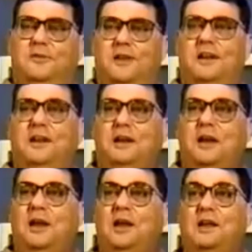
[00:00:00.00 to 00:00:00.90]
that
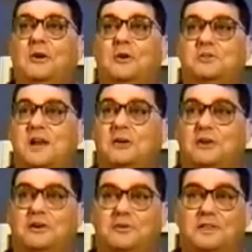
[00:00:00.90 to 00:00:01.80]
he goes
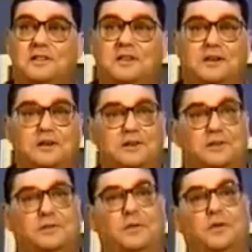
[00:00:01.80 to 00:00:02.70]
out under these
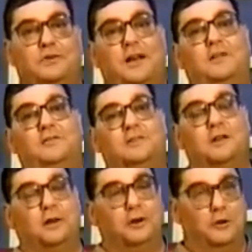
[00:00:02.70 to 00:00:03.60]
conditions, falls out of his
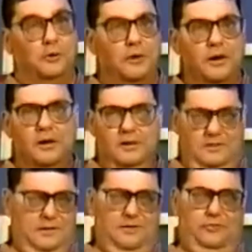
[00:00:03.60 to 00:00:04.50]
canoe,
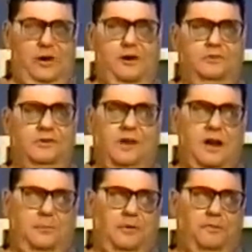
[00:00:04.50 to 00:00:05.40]
then drowns and
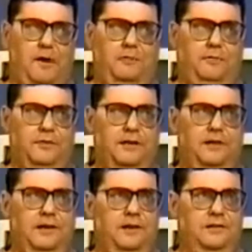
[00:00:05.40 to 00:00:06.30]
can't be found for
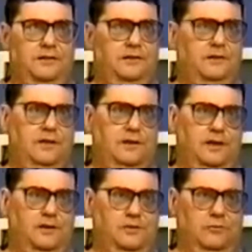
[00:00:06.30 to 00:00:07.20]
10 days, and then 10
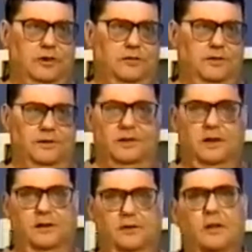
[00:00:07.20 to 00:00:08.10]
days or whatever it is
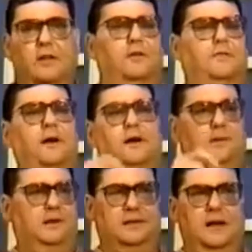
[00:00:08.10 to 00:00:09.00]
later, they find
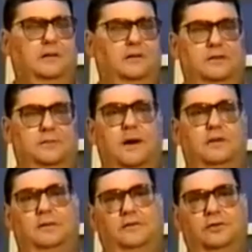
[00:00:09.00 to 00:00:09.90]
him in exactly the
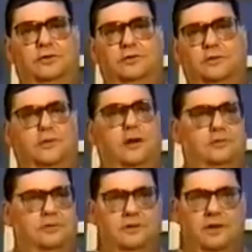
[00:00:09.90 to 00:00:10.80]
spot they've searched
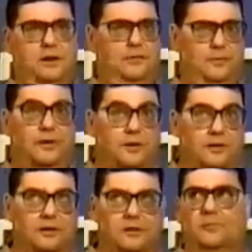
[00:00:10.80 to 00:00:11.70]
1,000 times, but
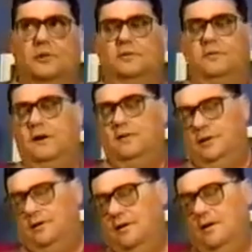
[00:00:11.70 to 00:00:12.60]
he wasn't found
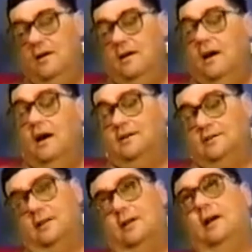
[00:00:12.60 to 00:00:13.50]
there. I
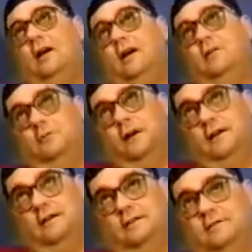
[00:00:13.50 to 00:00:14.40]
say,
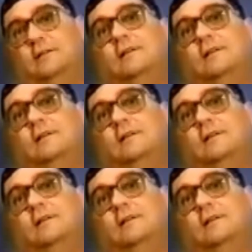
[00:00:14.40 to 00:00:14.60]
right.